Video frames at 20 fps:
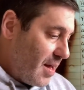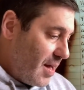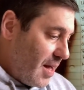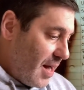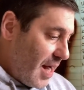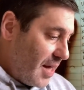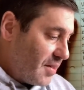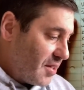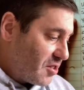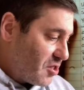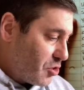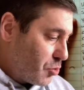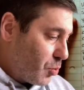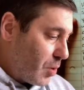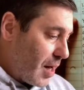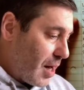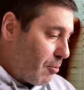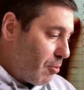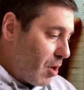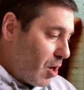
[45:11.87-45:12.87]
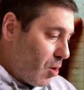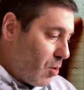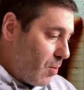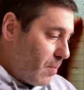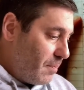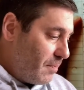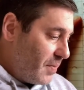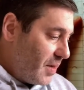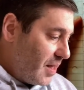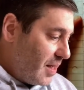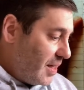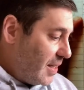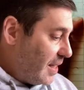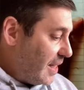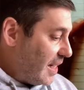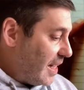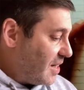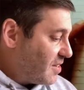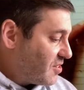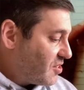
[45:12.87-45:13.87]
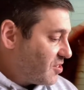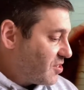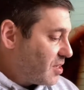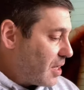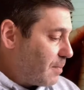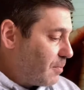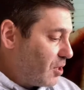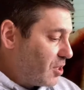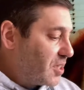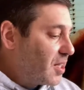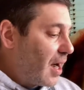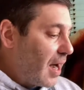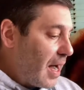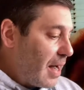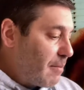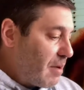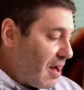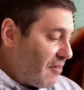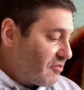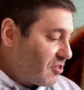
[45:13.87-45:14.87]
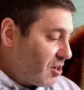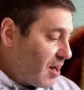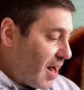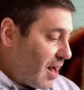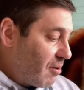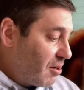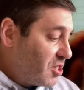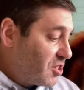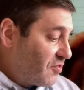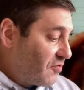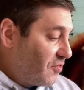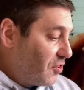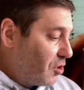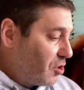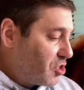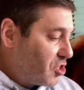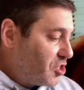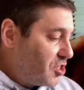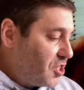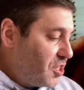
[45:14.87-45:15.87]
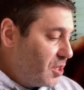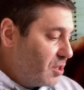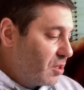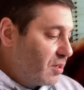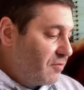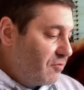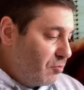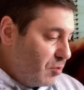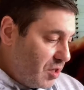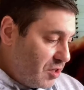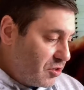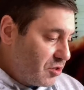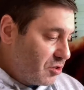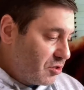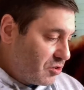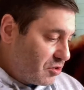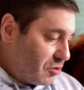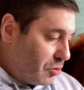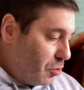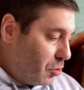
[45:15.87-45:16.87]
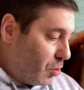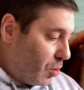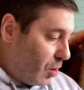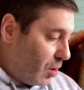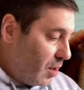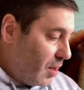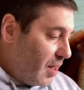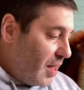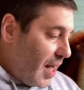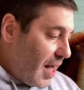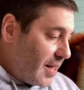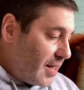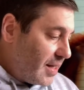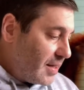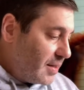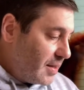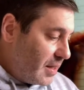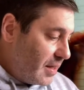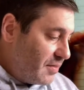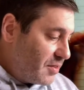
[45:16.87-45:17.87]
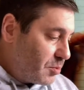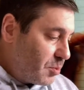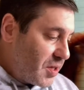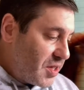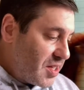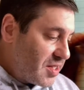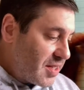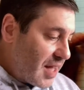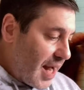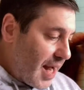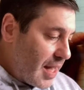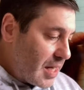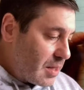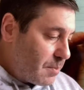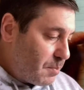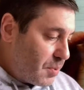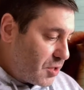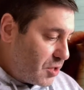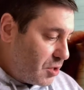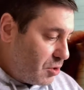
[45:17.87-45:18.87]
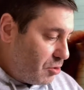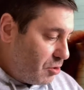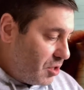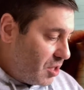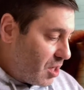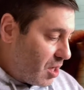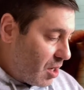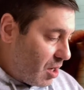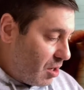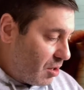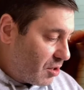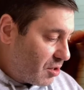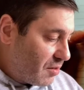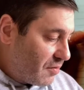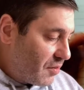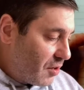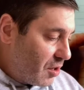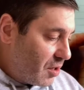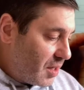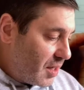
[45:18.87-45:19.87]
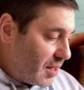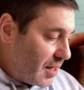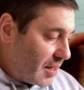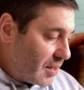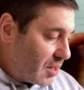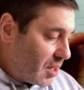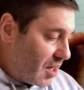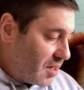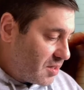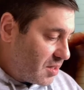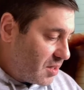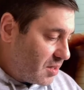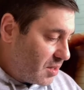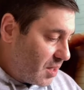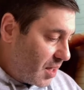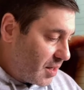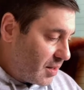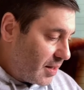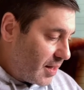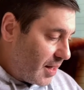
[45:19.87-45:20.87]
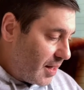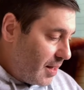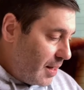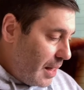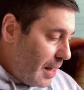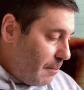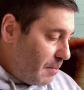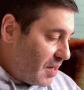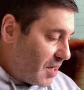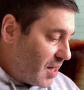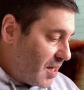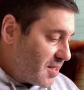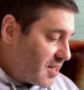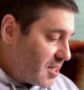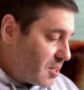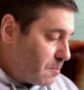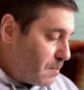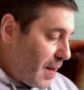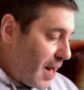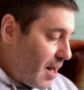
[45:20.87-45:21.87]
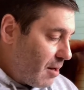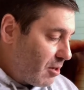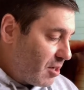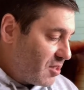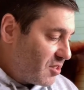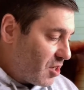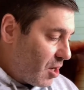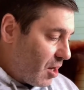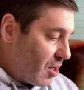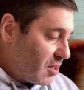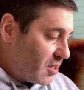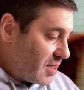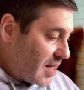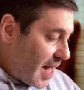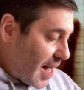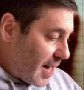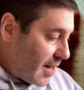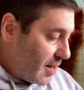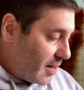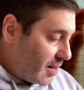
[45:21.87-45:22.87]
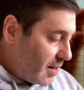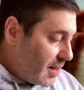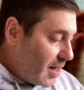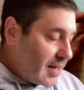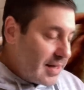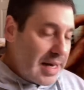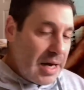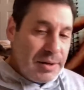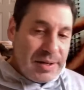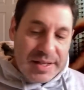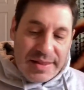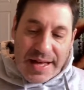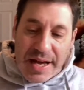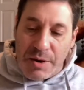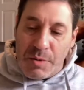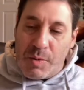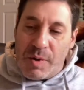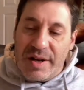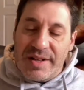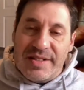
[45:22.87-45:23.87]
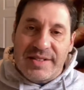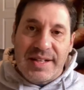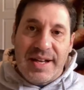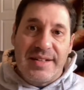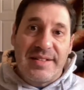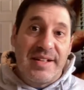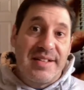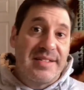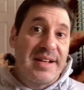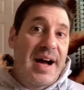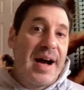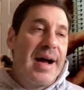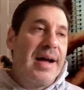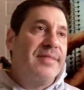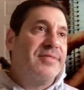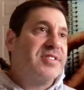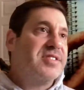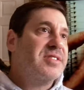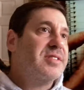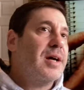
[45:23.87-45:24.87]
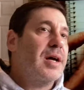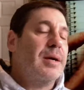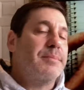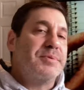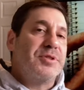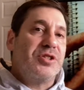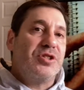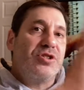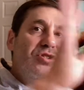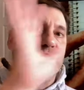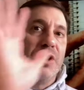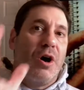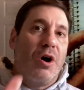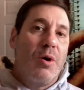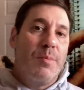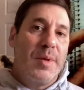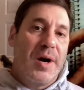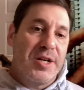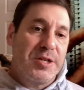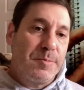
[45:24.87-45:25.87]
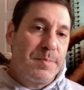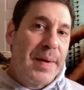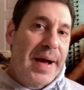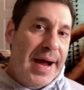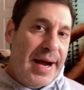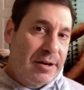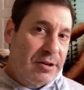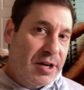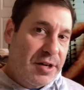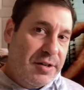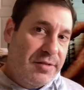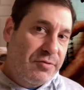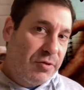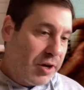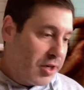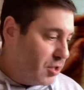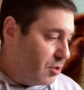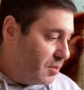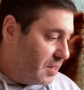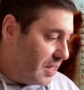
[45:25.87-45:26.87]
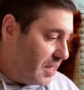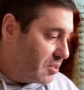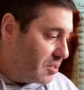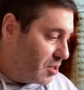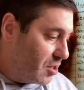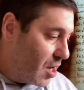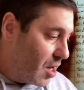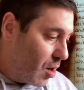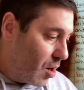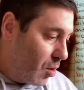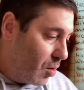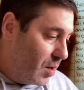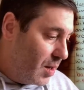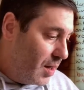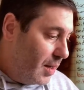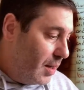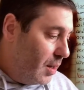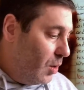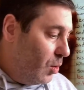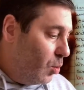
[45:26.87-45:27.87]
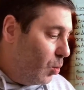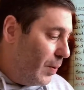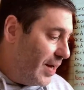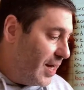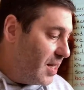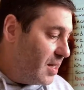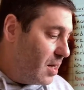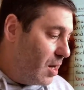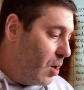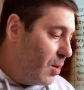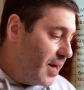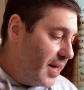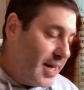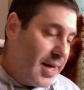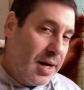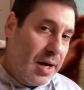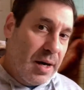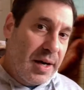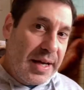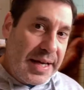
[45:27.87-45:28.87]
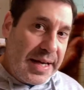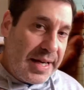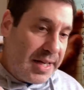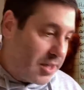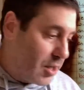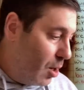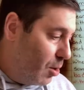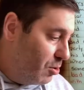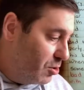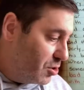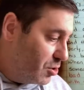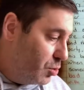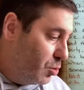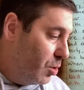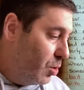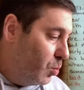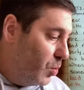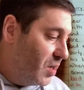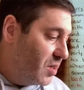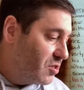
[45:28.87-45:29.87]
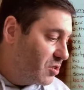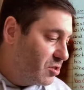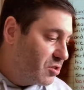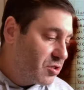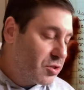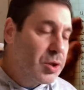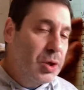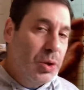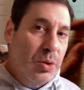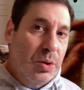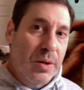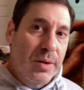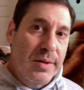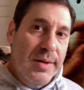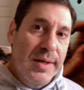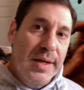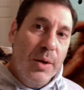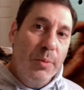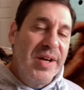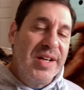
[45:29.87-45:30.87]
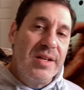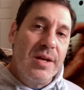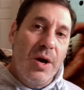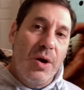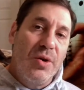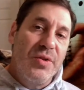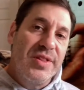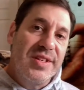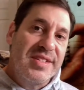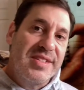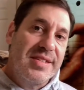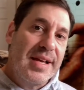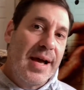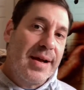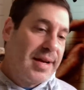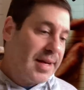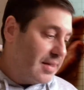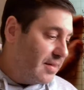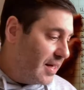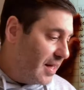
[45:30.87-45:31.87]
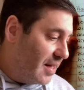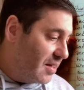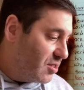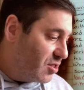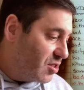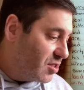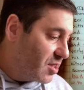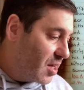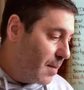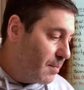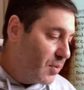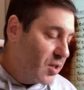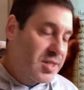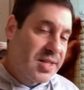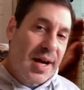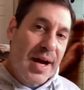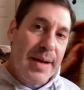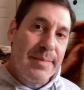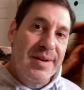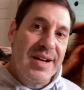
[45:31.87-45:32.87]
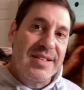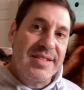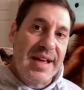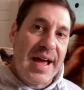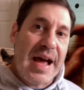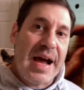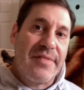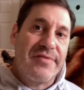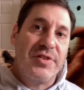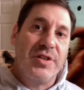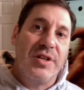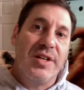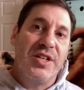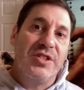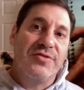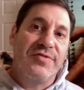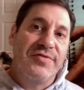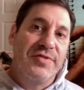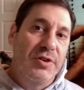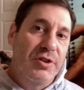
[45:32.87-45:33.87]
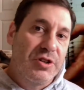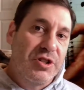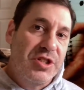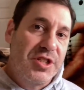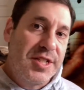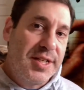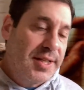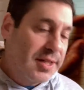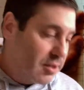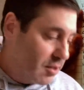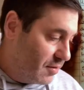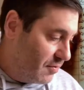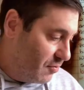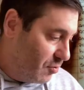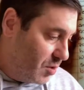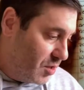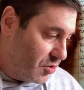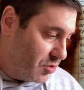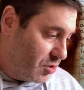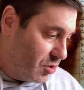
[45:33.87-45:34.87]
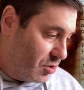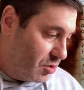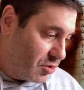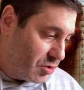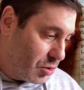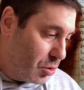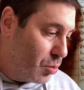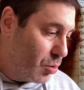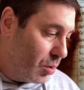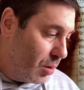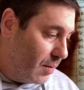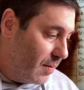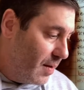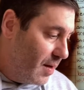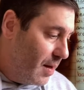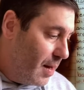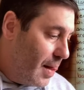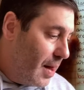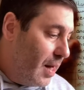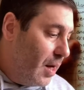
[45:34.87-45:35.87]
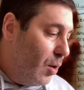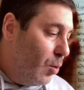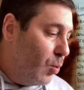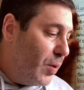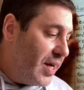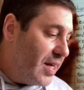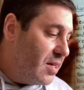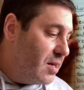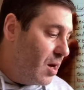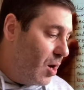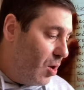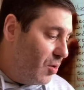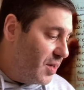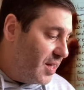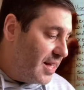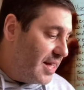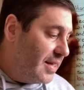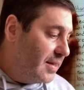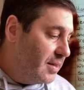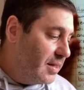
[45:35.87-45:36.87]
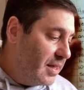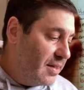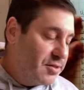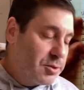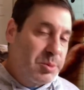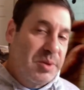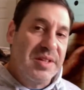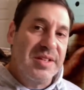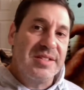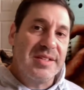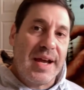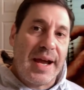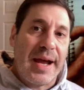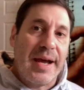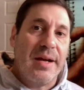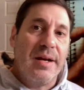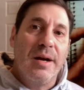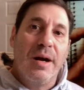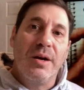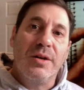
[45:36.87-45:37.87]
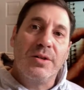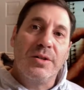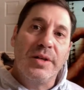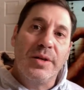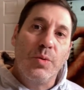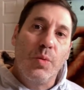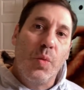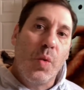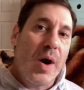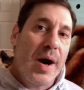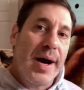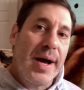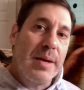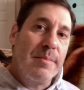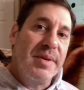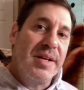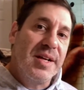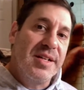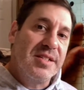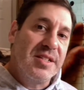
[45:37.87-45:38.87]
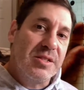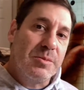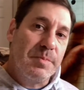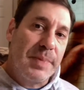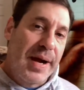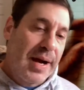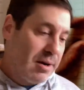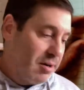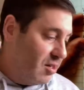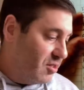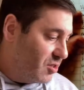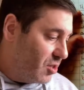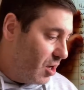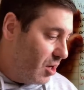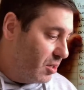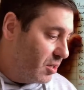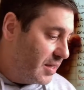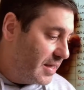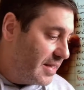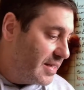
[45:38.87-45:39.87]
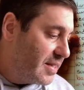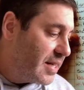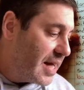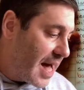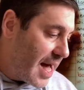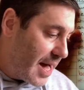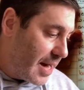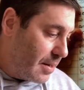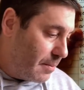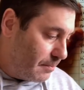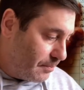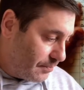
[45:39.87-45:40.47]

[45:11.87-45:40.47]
And this is what I wrote. It's summertime after Harry's first year of wizard school, and he lives with his Aunt Petunia, Uncle Vernon, and Cousin Dudley, because his parents are dead. Now, in that one sentence, I have set up so much background of what you need to know. We know here he goes to a wizard school. We know the setting, that it's summertime and it's after his first year of wizard school. We know that he lives with his aunt and uncle, and why? Because his parents are dead.